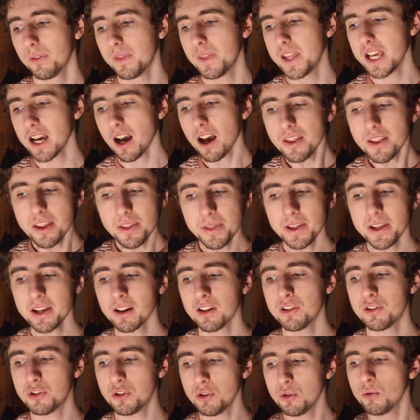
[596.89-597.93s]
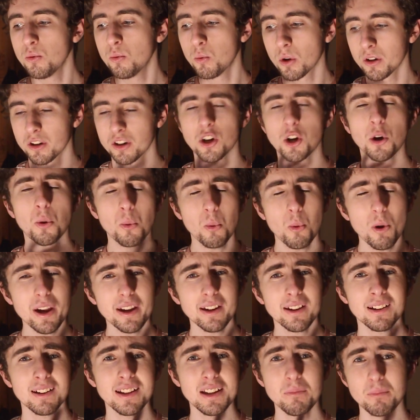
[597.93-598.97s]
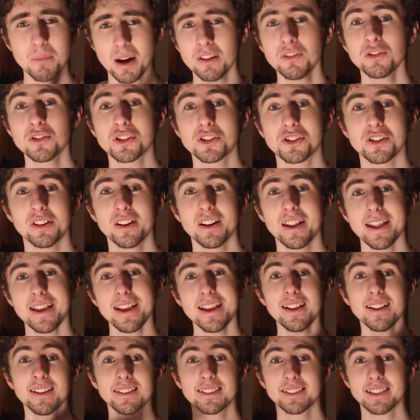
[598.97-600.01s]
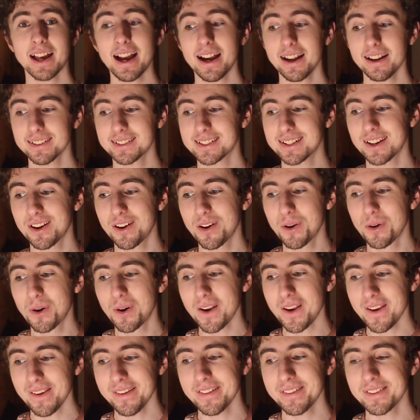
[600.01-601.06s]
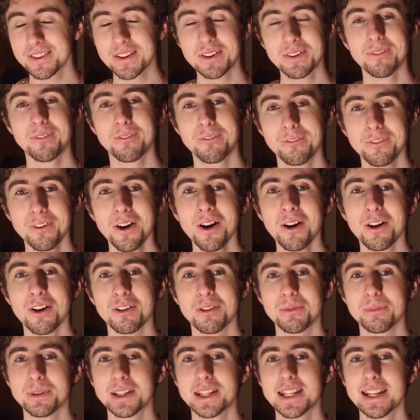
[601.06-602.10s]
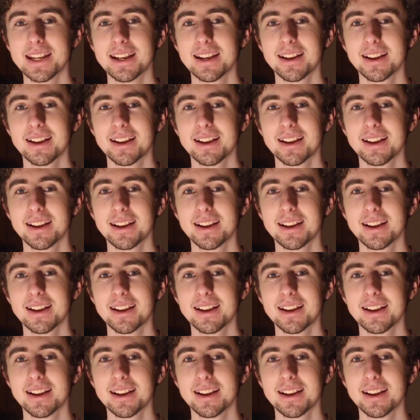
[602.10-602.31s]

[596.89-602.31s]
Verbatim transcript: The other thing I do want to quickly mention is that it is confirmed